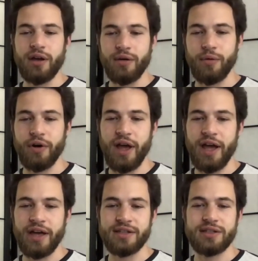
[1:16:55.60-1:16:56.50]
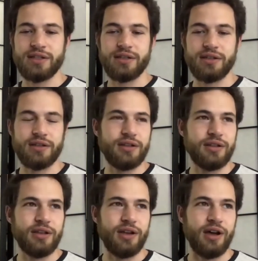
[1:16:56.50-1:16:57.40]
Whereas
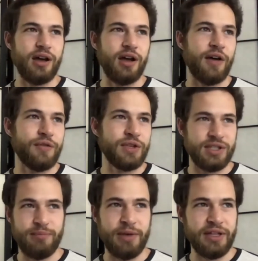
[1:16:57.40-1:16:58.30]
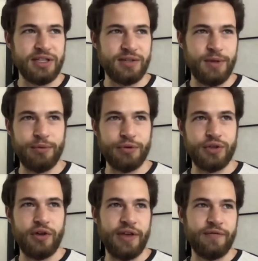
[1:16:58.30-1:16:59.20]
obviously millions of people
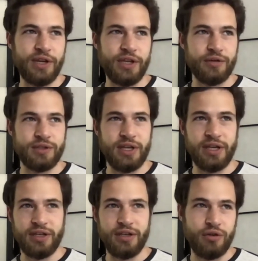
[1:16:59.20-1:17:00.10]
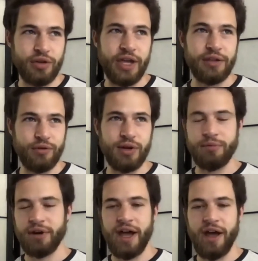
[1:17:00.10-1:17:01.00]
saw that video saying you could like 3D
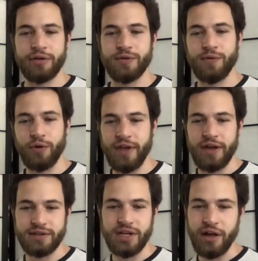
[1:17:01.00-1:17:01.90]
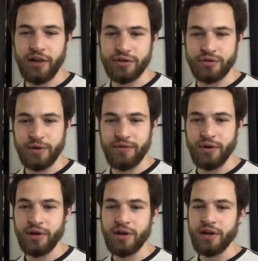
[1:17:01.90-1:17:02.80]
print a house for $4,000 or whatever.